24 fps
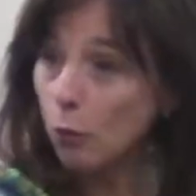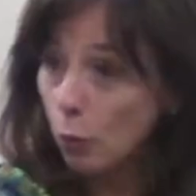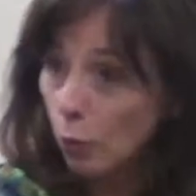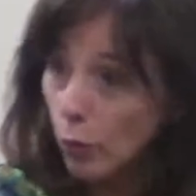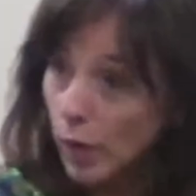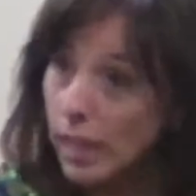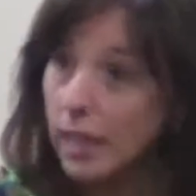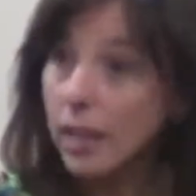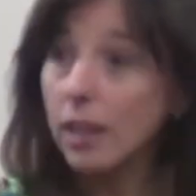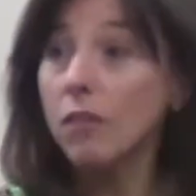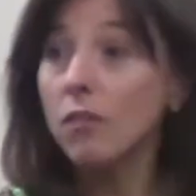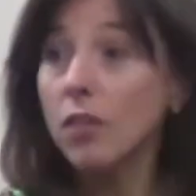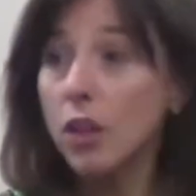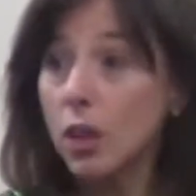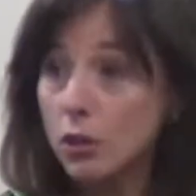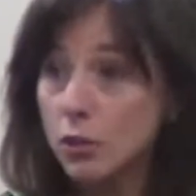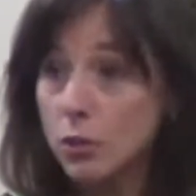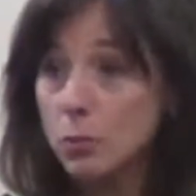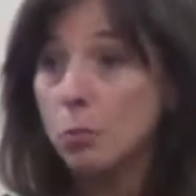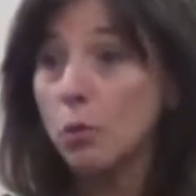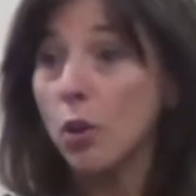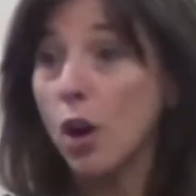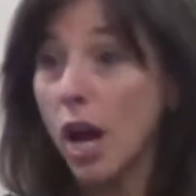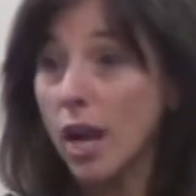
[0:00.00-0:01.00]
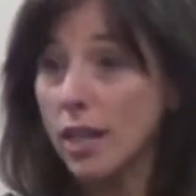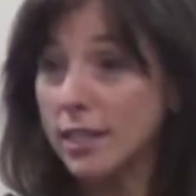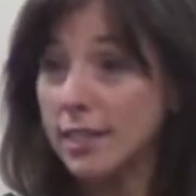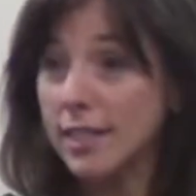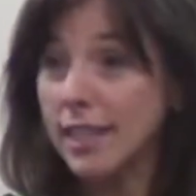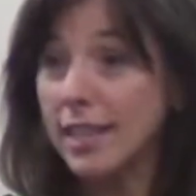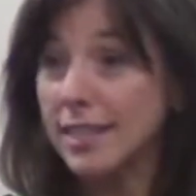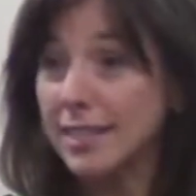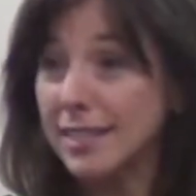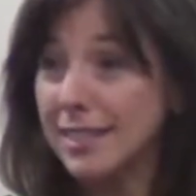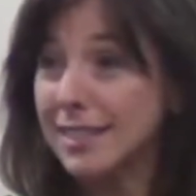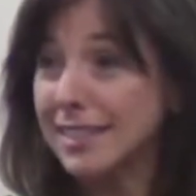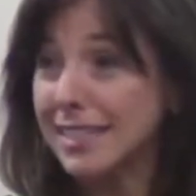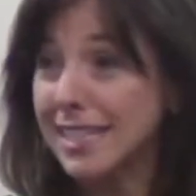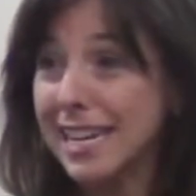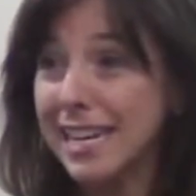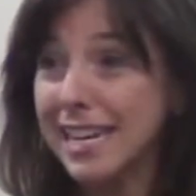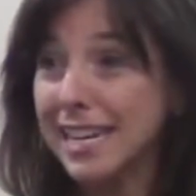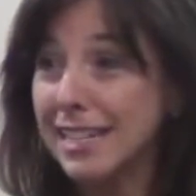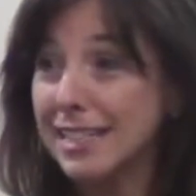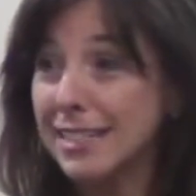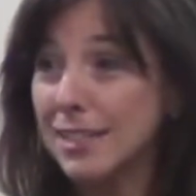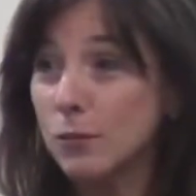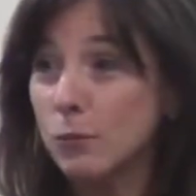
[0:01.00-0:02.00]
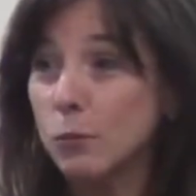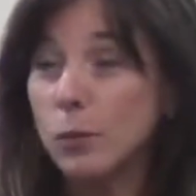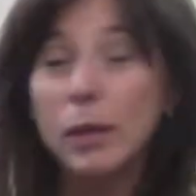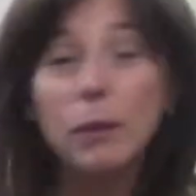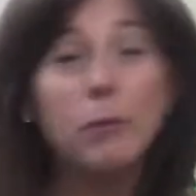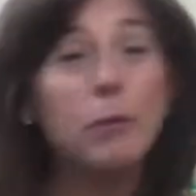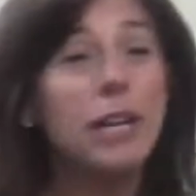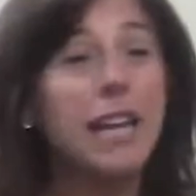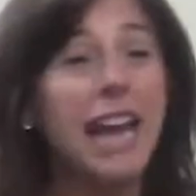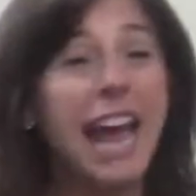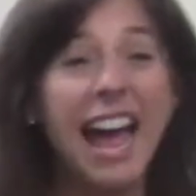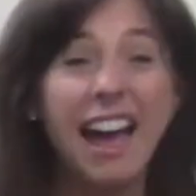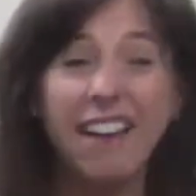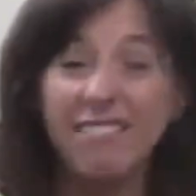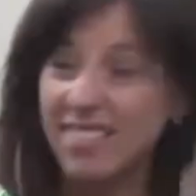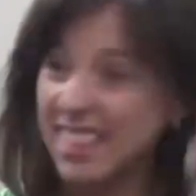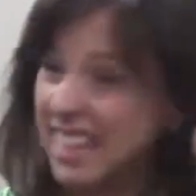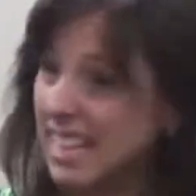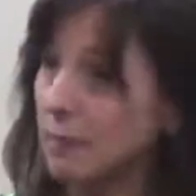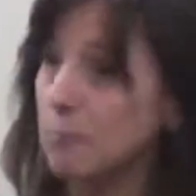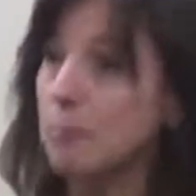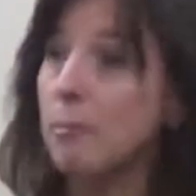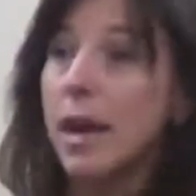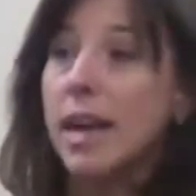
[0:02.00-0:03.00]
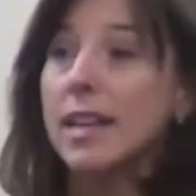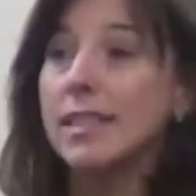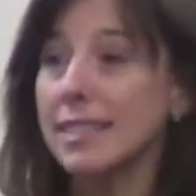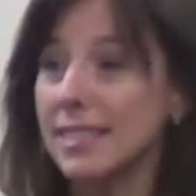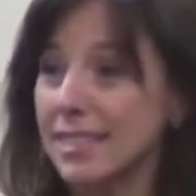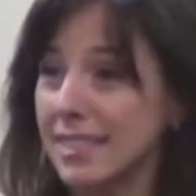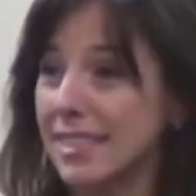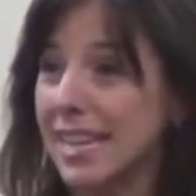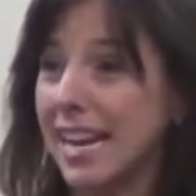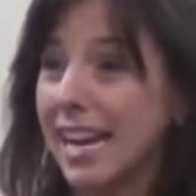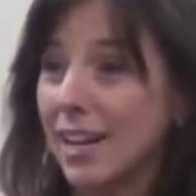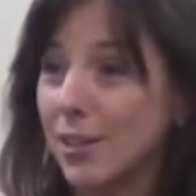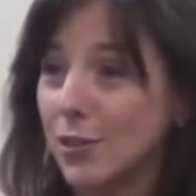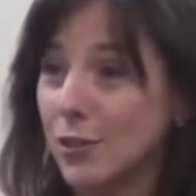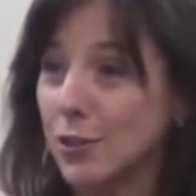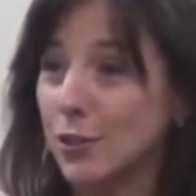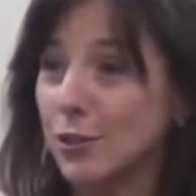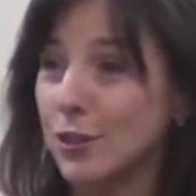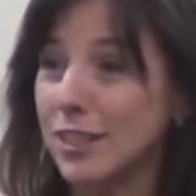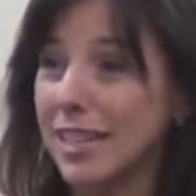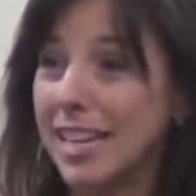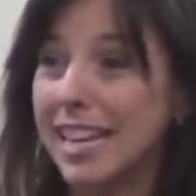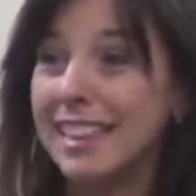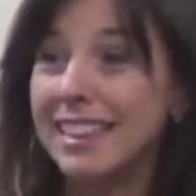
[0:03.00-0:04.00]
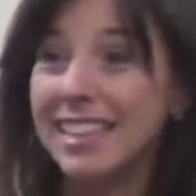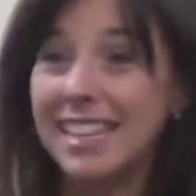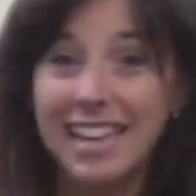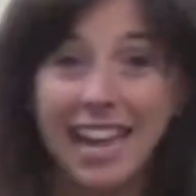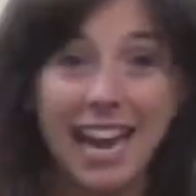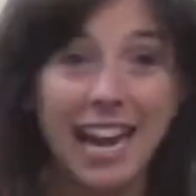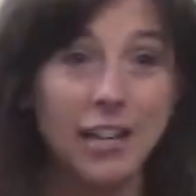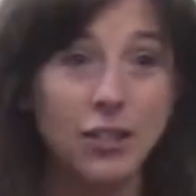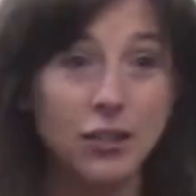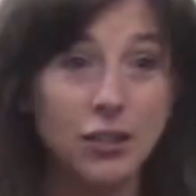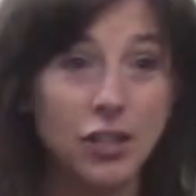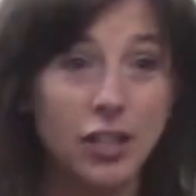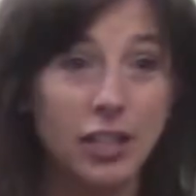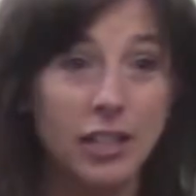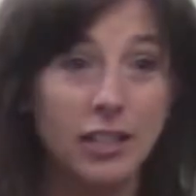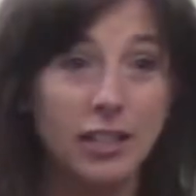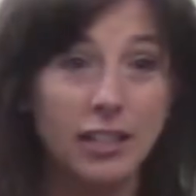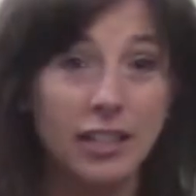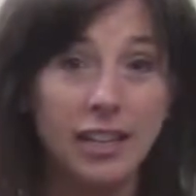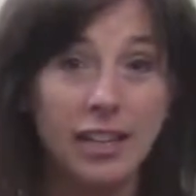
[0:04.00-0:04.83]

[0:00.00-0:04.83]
rid of those process TEKS, we would have the best standards in the nation.